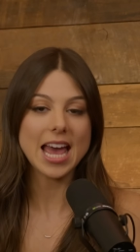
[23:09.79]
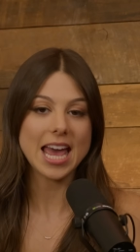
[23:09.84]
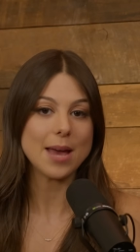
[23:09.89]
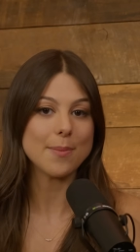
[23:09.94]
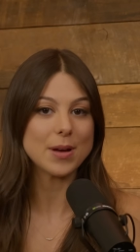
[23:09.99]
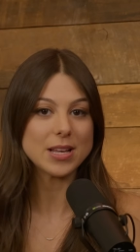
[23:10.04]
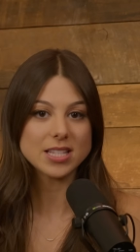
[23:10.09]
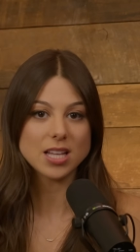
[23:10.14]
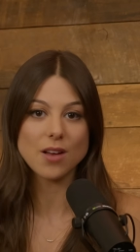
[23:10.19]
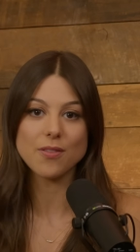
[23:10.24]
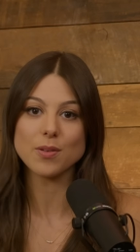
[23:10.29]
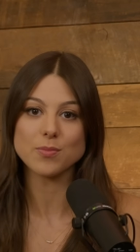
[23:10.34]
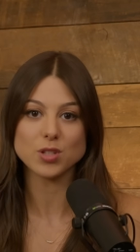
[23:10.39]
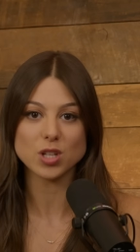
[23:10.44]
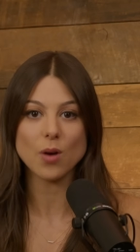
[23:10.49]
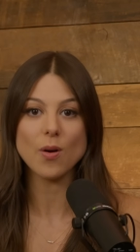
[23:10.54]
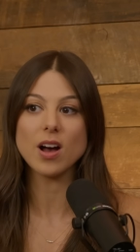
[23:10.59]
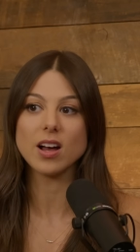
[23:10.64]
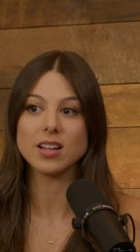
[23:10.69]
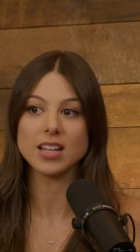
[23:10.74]
I hate myself, I'm
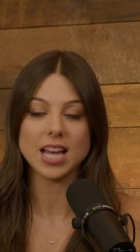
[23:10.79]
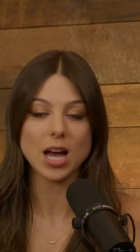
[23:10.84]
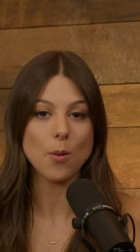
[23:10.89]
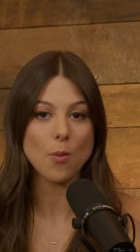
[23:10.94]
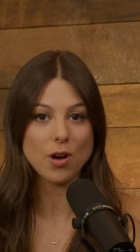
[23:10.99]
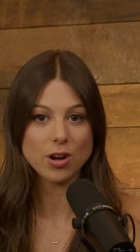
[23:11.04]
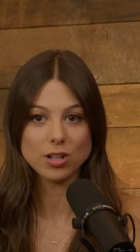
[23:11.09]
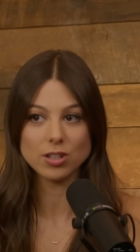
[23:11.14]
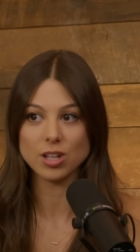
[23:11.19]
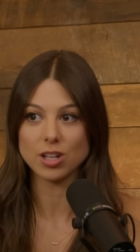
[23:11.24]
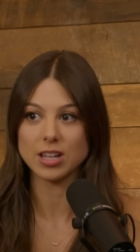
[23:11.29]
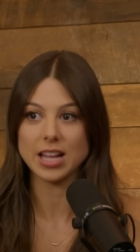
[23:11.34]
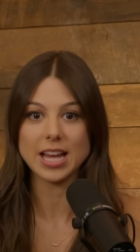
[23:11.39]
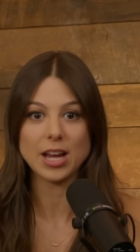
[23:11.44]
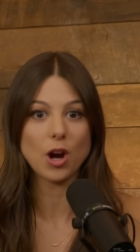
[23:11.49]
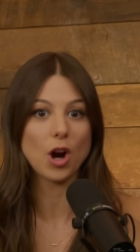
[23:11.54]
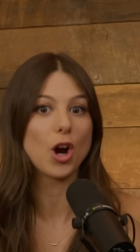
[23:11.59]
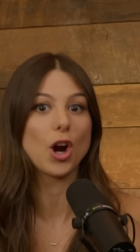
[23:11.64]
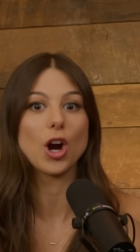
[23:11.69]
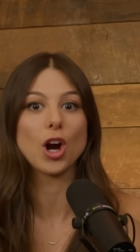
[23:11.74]
so ugly, I want to look
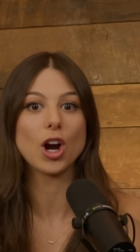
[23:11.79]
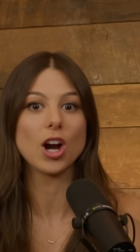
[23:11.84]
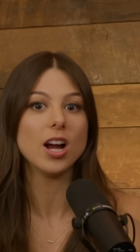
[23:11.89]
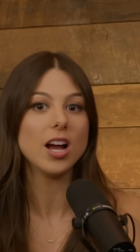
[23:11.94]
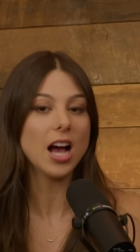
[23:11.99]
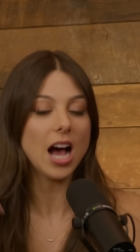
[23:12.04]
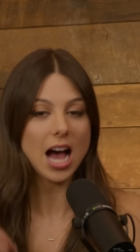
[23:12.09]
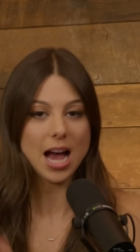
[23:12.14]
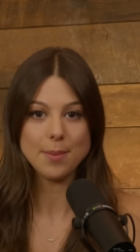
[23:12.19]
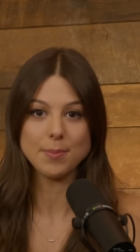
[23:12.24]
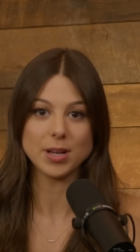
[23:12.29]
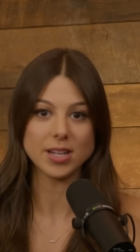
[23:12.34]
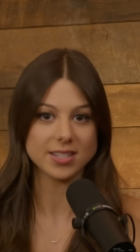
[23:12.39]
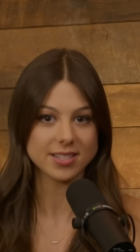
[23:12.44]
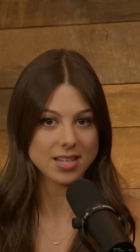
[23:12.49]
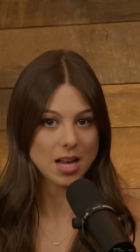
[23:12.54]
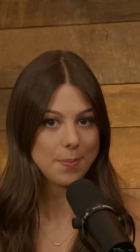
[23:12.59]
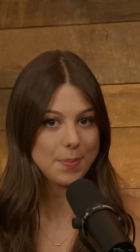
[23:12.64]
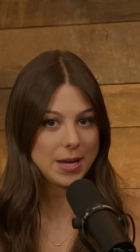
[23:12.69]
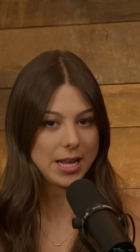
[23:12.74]
like her, I'm going
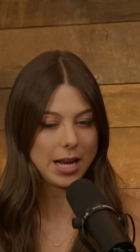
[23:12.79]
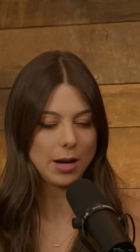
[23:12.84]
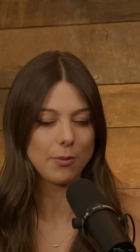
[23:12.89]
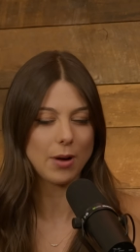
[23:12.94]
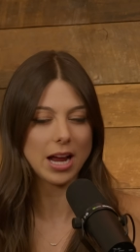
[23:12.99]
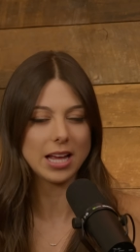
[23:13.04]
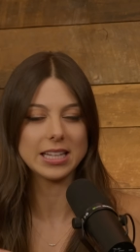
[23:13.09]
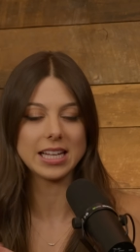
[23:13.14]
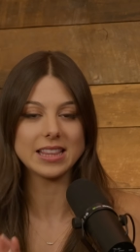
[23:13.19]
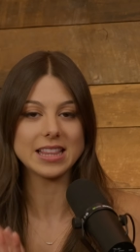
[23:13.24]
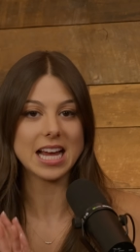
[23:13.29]
to stop eating, right?